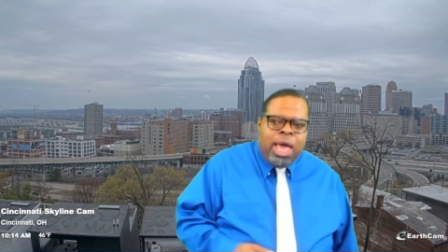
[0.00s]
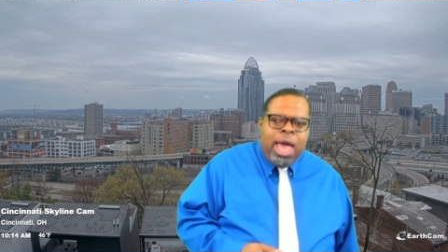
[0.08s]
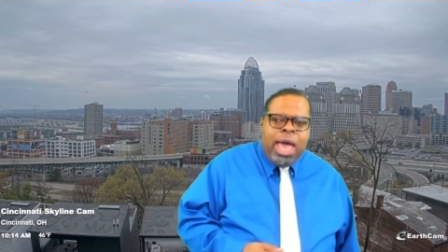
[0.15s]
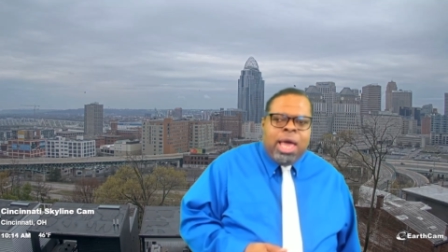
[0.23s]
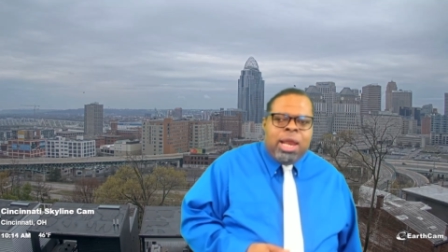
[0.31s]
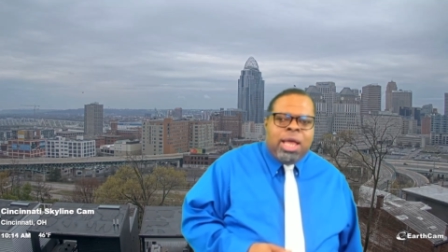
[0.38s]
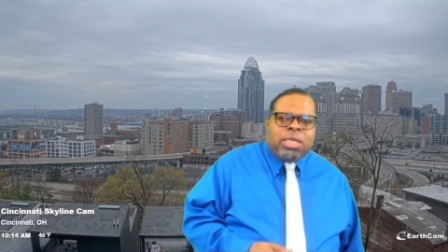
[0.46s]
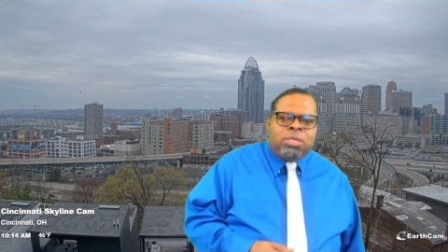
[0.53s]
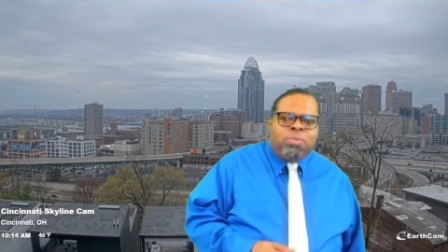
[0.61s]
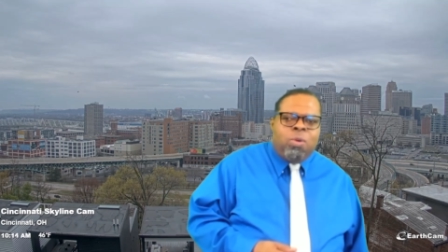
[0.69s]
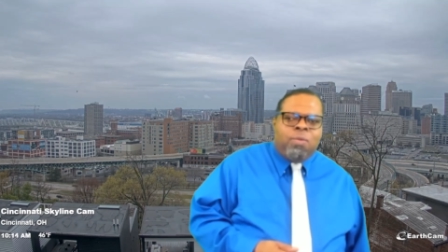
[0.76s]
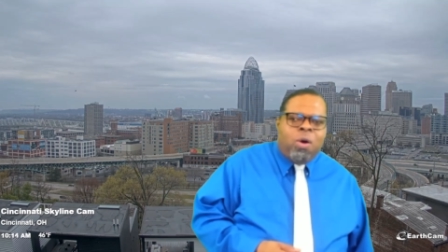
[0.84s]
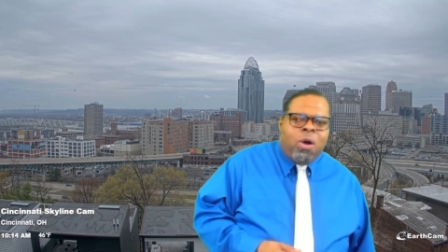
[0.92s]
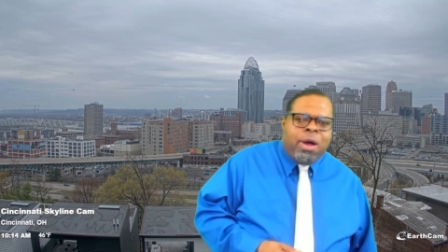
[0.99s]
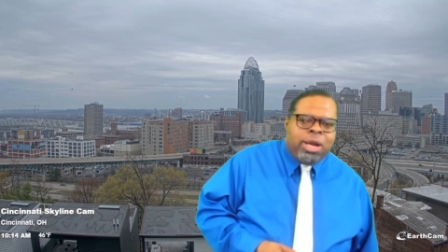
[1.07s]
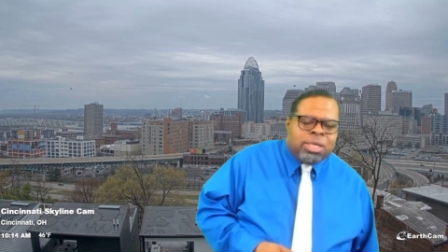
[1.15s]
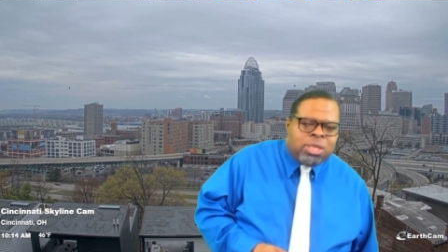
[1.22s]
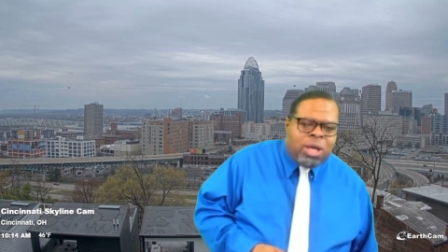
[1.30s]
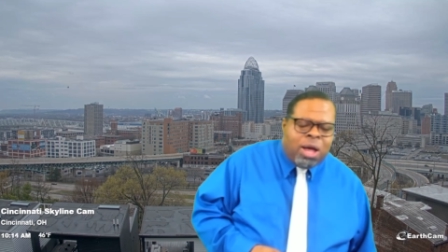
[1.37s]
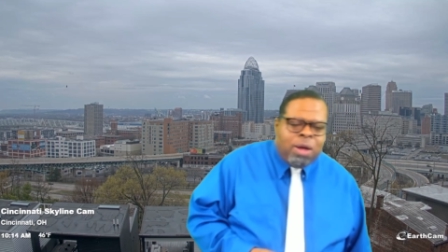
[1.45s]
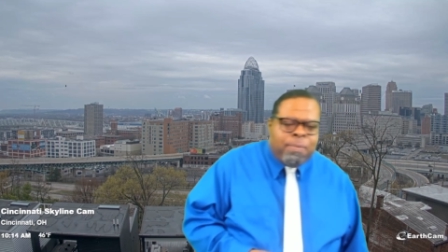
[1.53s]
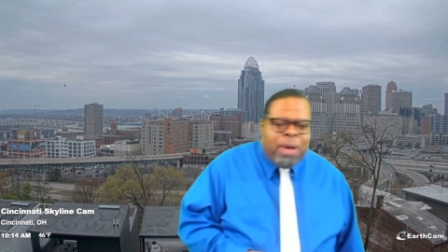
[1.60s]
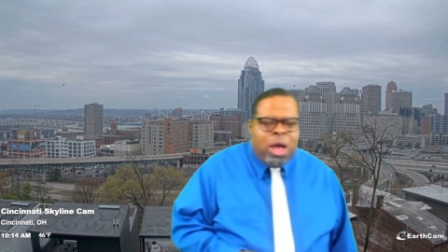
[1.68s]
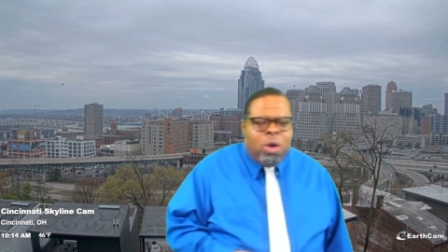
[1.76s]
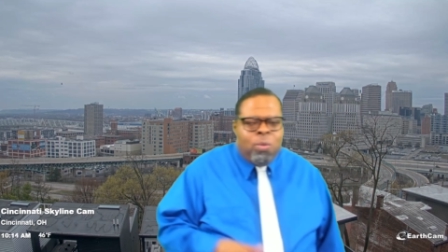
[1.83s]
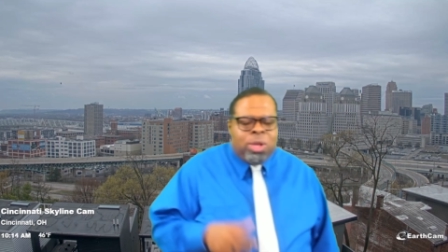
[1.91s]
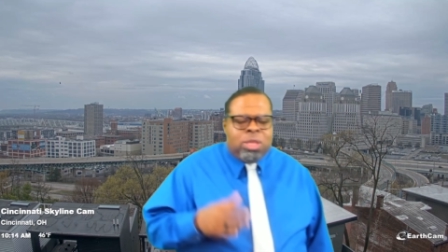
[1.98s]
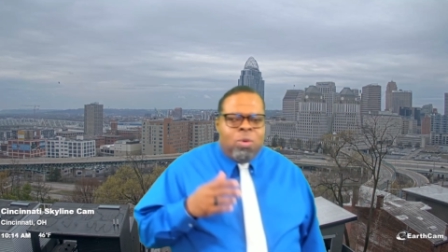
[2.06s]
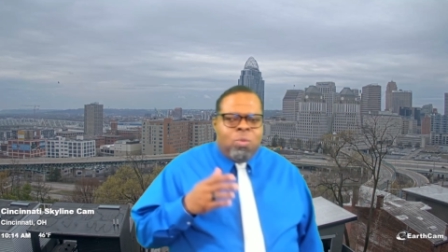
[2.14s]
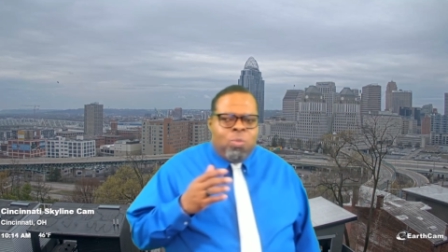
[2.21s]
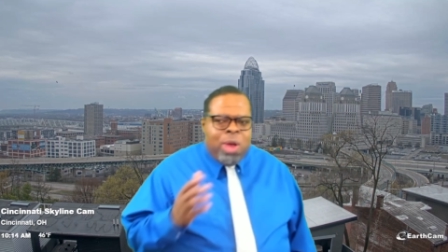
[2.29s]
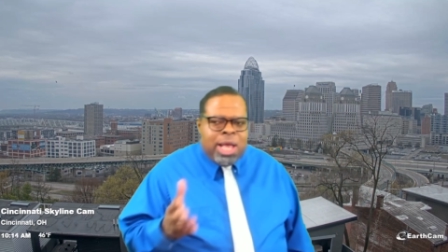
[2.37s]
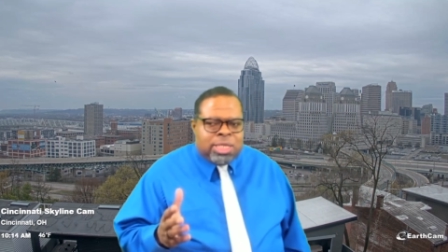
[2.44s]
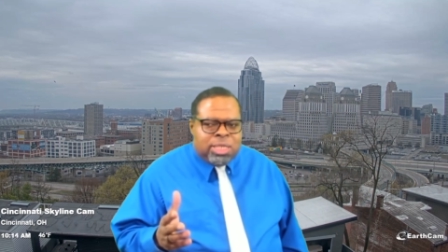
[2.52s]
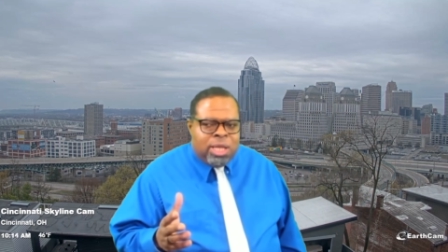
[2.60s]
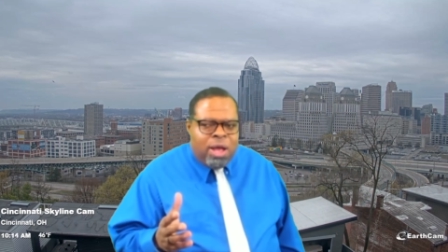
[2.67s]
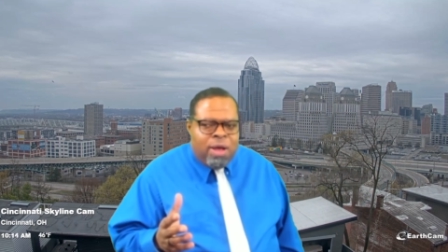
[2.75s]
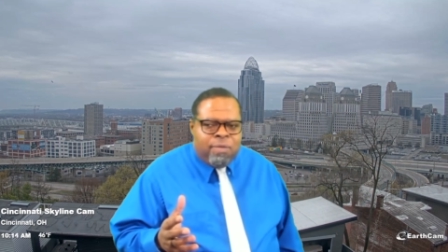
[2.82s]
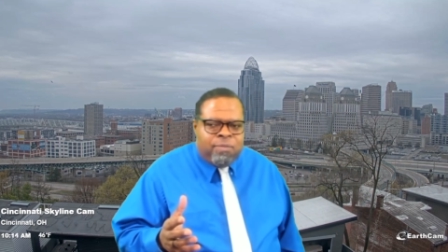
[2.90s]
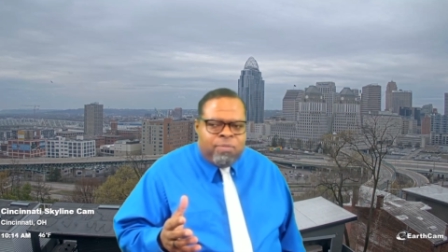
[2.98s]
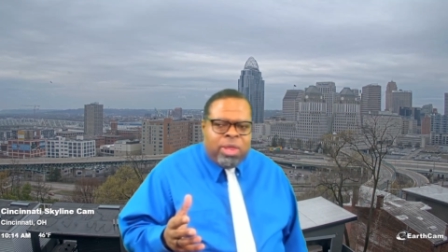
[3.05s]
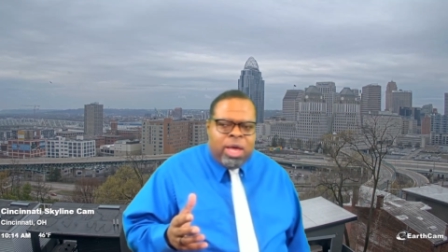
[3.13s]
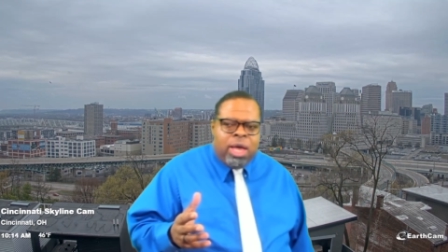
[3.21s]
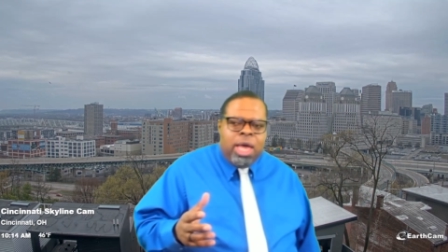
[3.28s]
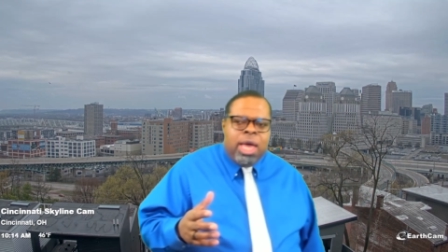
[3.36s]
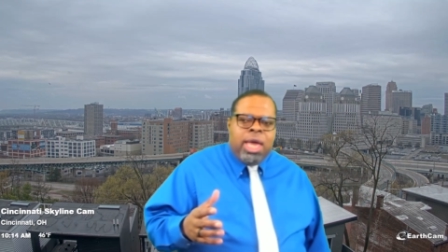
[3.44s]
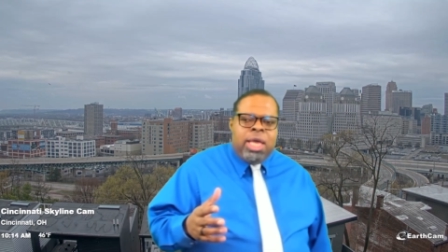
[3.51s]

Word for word: And let's move on and talk about what the rest of the